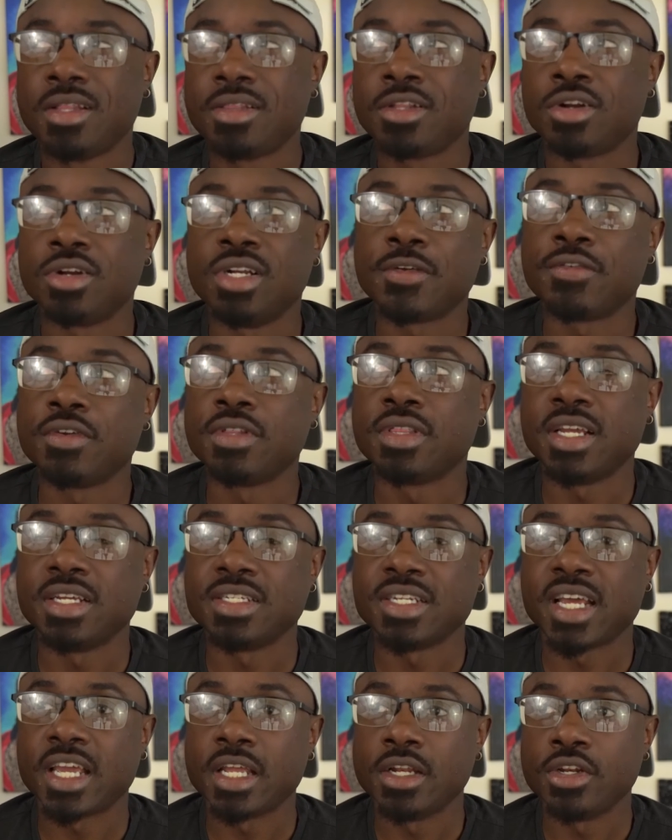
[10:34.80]
there are different things
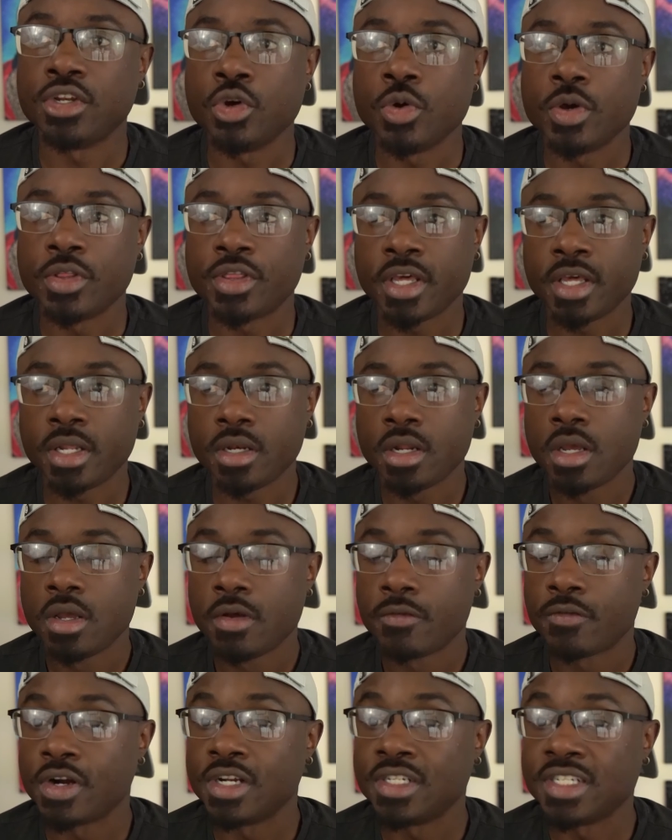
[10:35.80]
I can do with it.
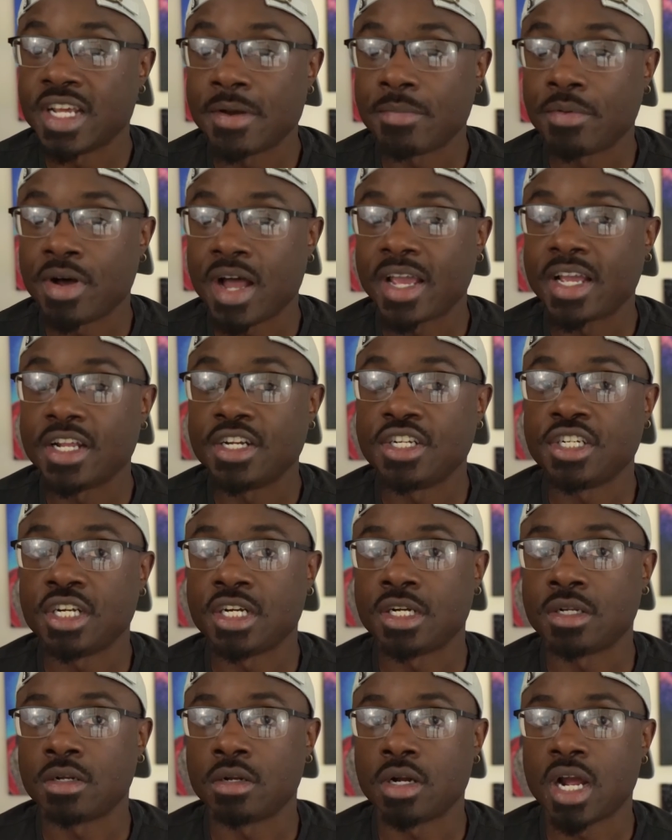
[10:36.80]
For example, I could
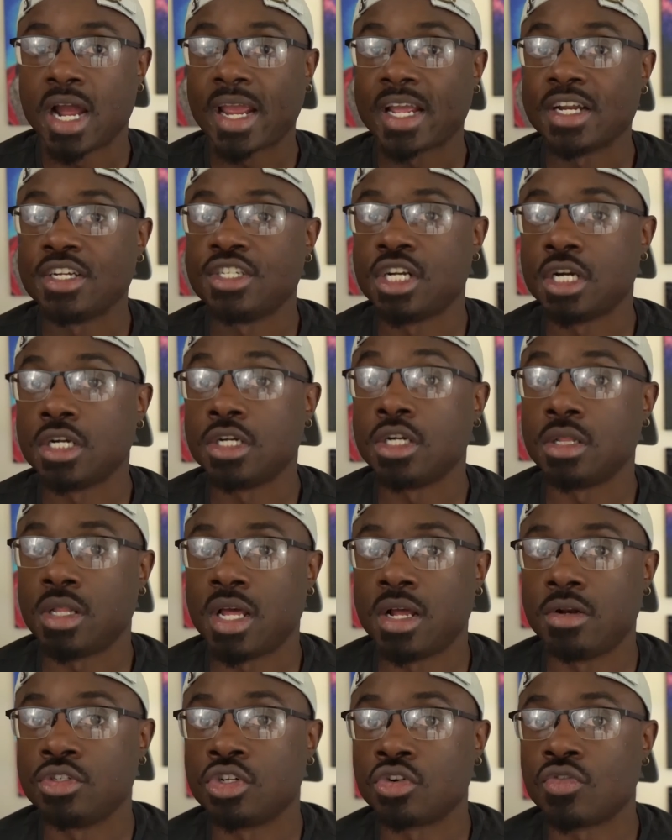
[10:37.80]
share
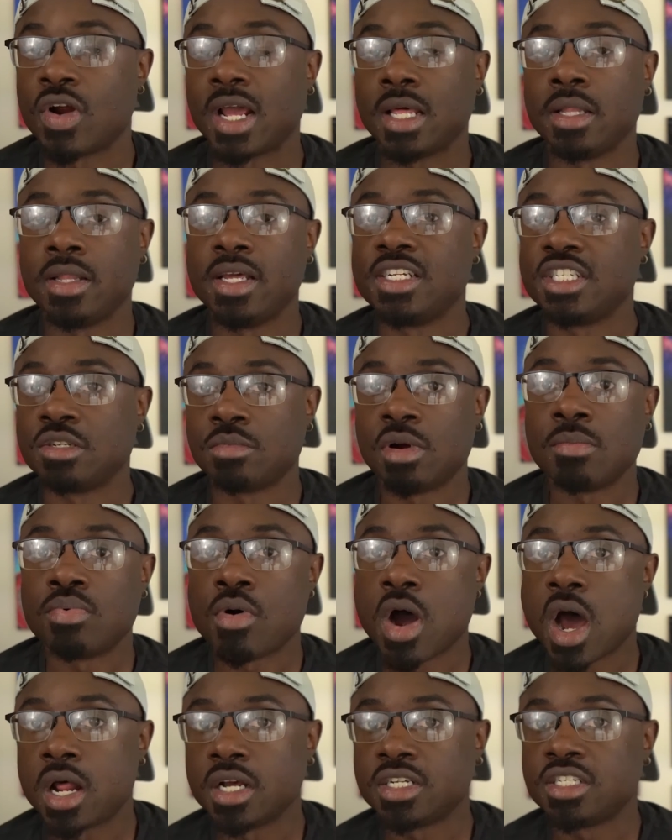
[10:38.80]
direct links to my
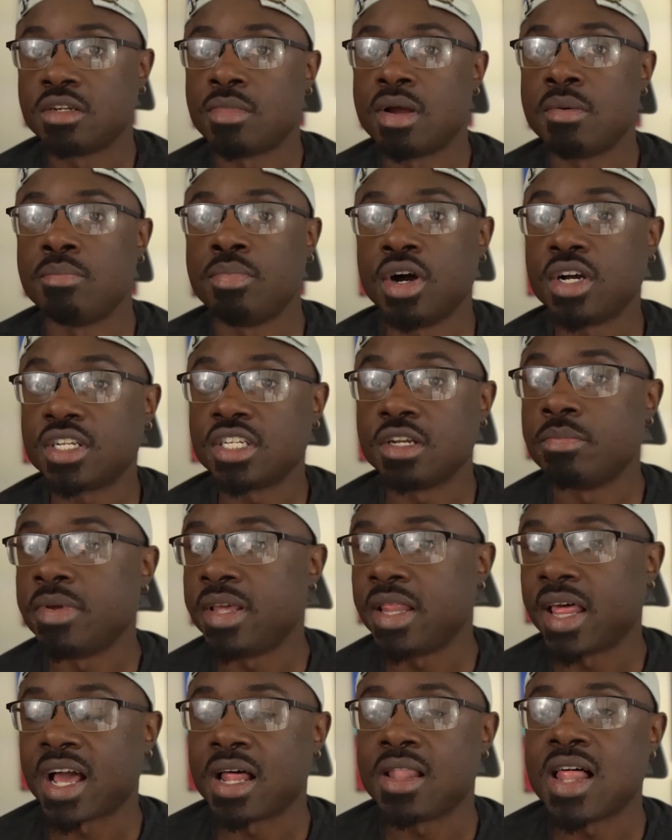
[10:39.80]
products and my books and
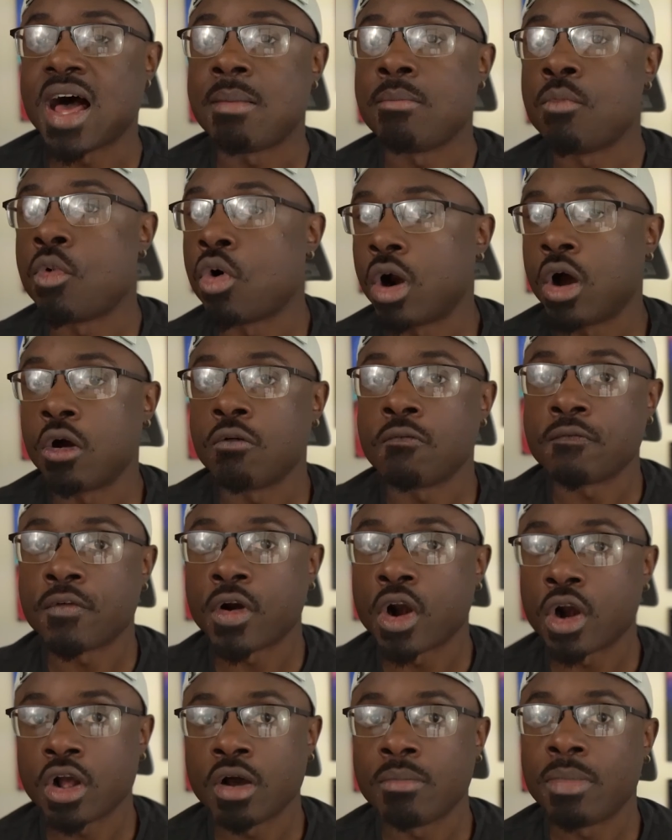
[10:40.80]
be like a lot more
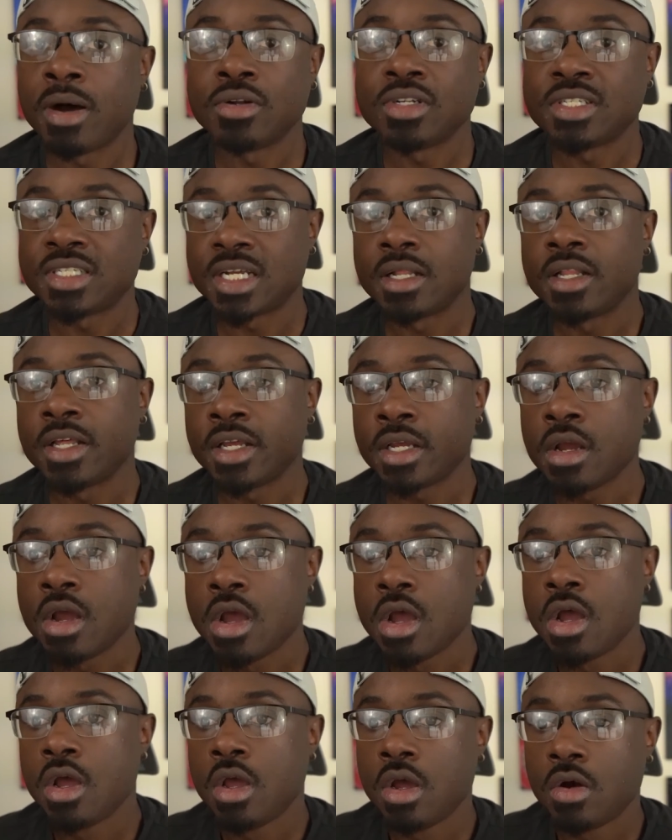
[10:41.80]
overt about selling,
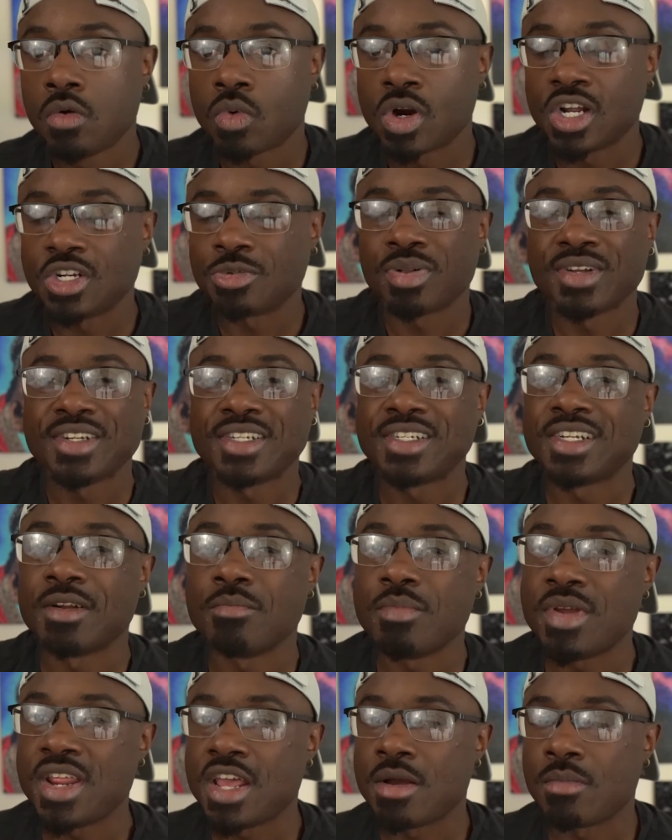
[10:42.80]
whereas places on
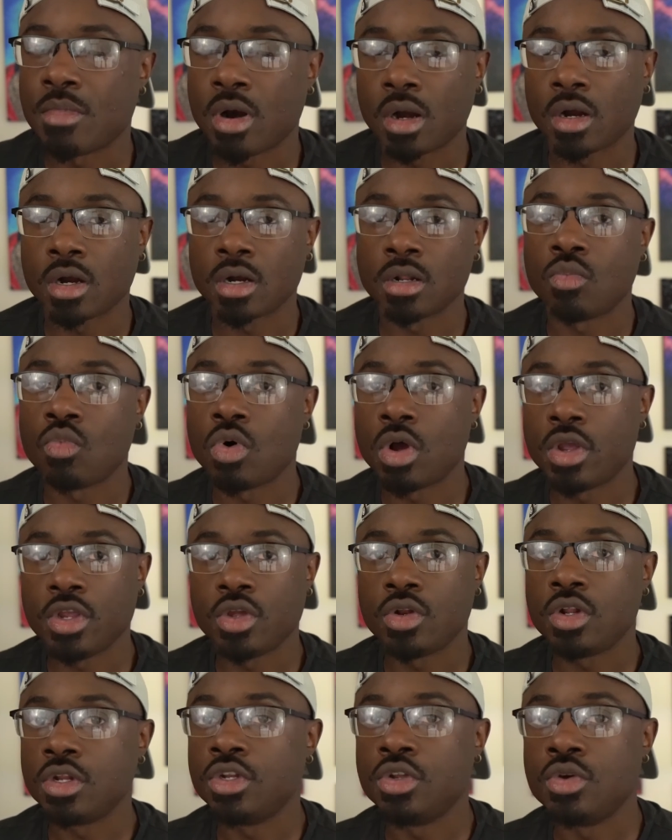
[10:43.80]
Medium aren't going to want
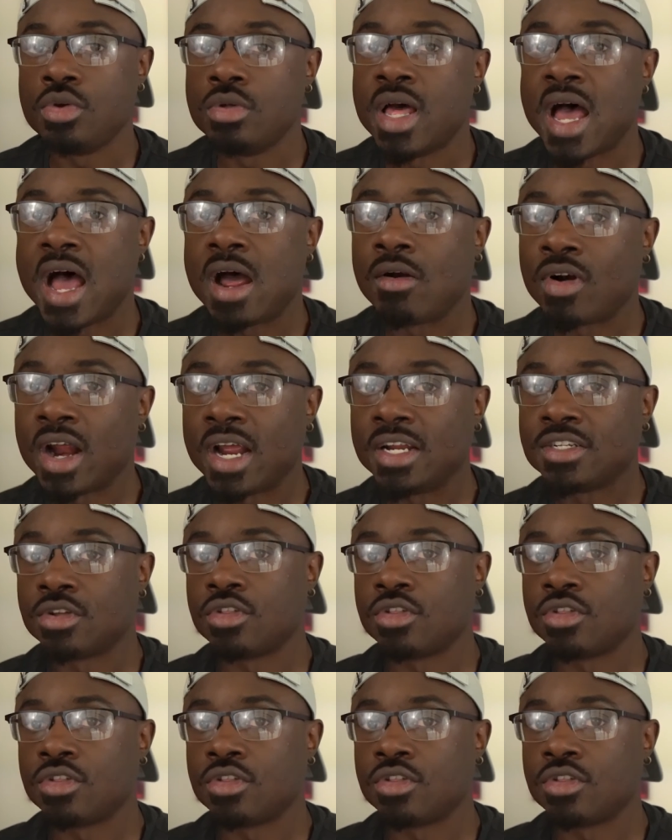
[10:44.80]
you to do that, right?